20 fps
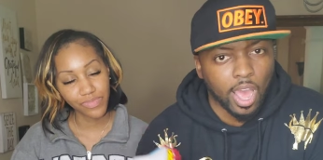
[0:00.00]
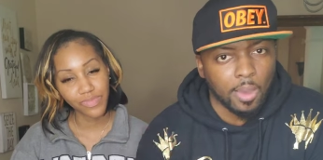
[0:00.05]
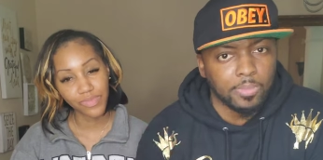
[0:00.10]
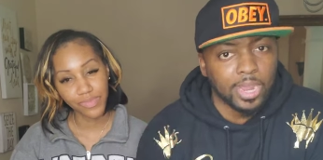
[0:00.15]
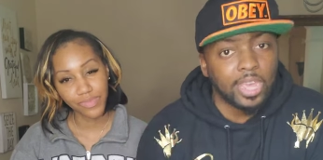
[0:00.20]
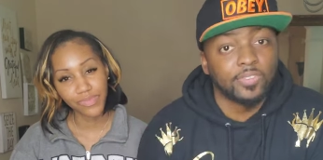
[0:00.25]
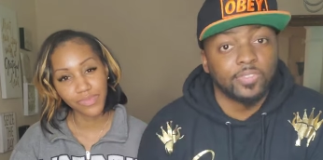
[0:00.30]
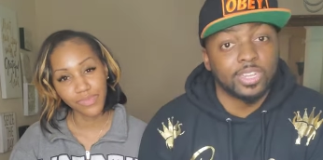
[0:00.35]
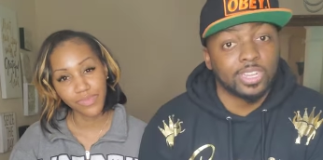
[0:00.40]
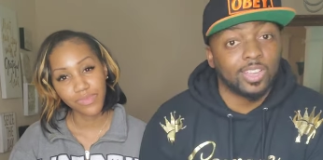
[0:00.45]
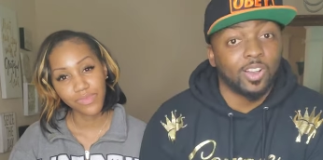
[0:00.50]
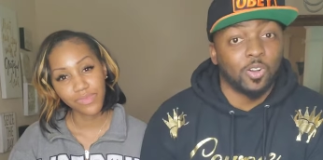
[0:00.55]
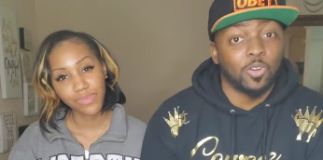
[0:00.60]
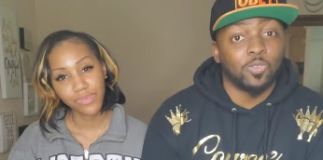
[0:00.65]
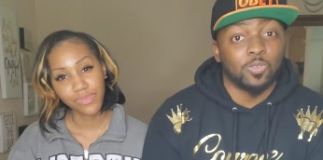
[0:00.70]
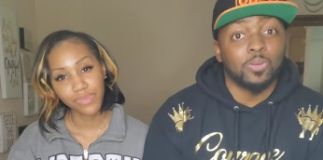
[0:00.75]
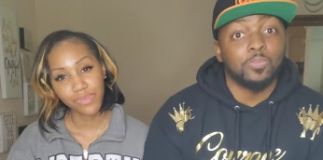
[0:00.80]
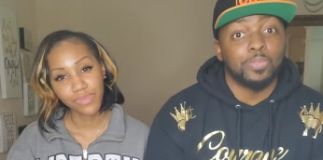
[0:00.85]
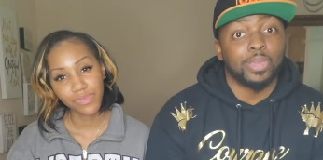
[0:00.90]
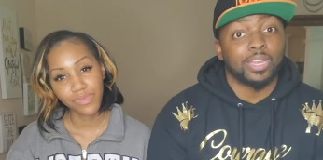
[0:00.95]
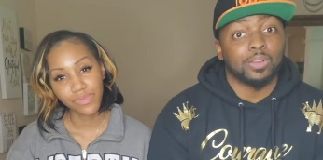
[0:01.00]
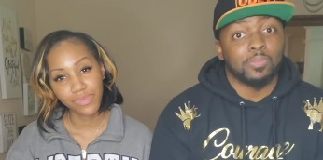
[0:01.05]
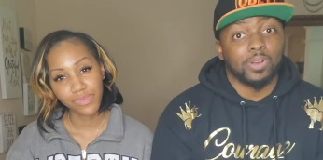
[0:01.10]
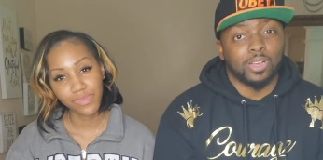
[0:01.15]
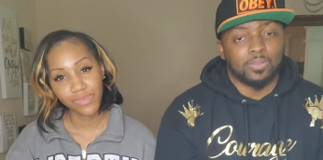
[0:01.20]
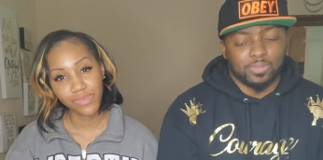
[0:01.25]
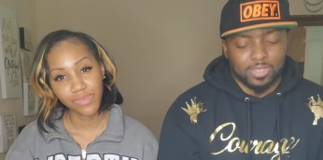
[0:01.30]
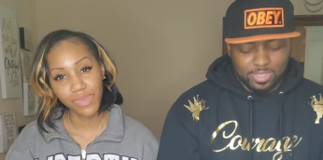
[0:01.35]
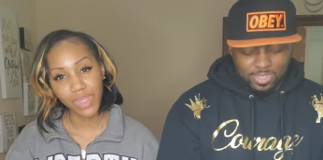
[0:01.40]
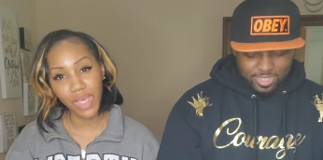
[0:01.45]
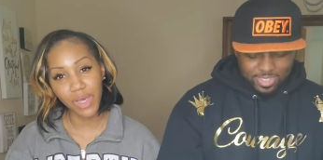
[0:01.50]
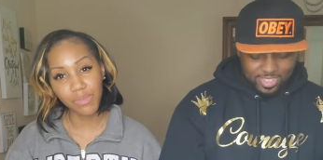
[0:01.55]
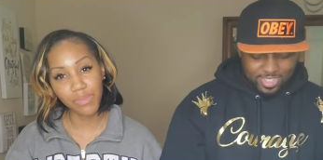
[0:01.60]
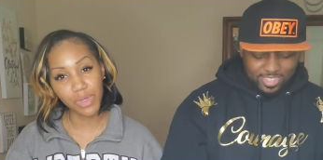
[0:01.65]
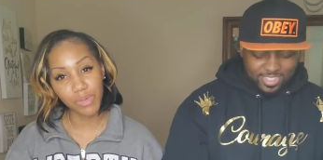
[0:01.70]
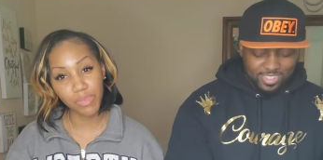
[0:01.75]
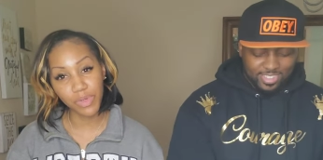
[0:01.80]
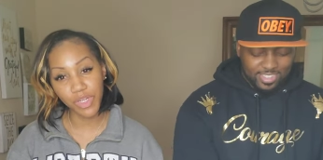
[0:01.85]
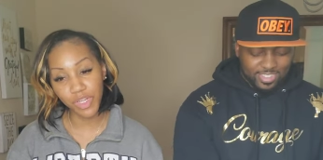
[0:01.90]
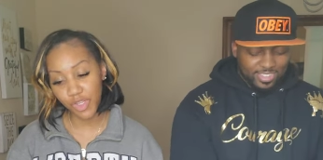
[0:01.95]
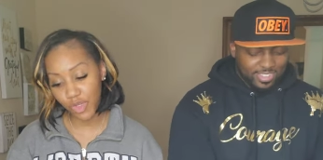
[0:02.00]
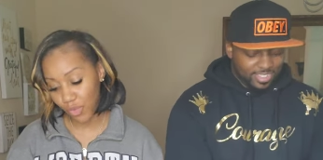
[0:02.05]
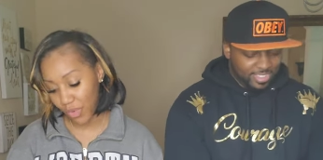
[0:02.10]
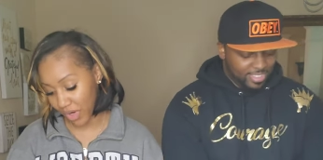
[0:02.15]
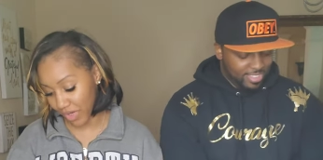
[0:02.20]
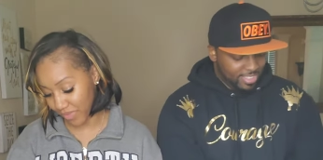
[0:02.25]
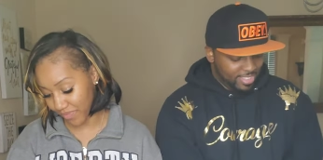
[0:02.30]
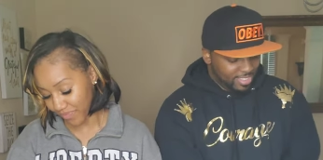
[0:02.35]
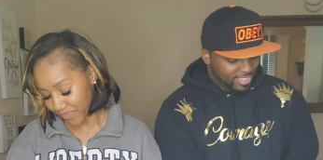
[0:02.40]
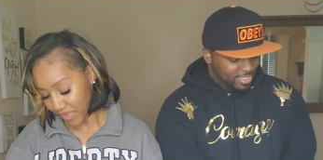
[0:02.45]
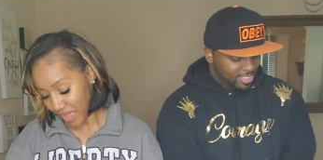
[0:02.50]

Speaker 1: I'm definitely gonna pick them up.
Speaker 2: Yep, and put in the work.